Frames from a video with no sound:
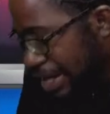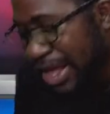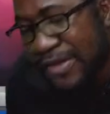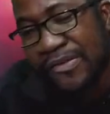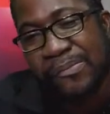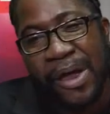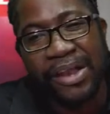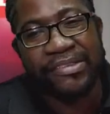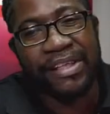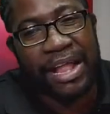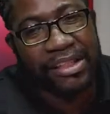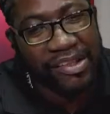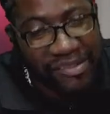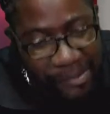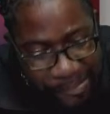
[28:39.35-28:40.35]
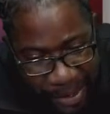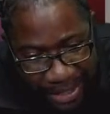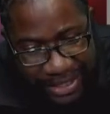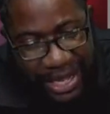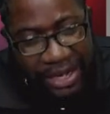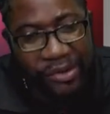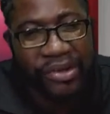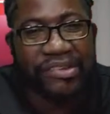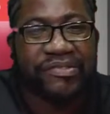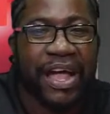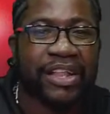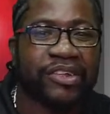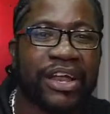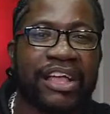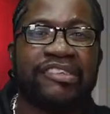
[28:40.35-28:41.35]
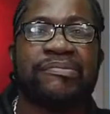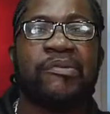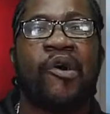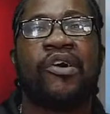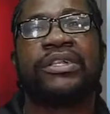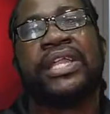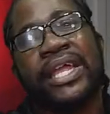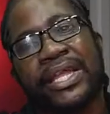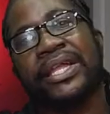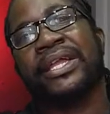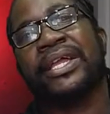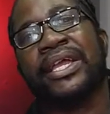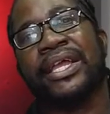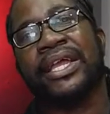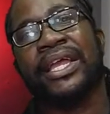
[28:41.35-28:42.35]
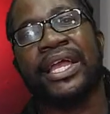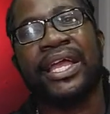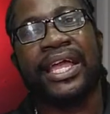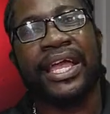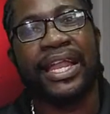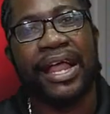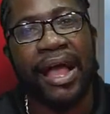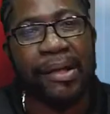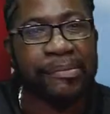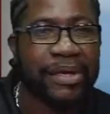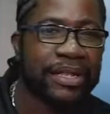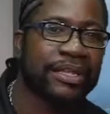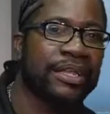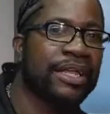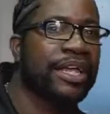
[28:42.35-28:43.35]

if you boy decide to have a party and don't invite you, that's a small thing. You know what I mean?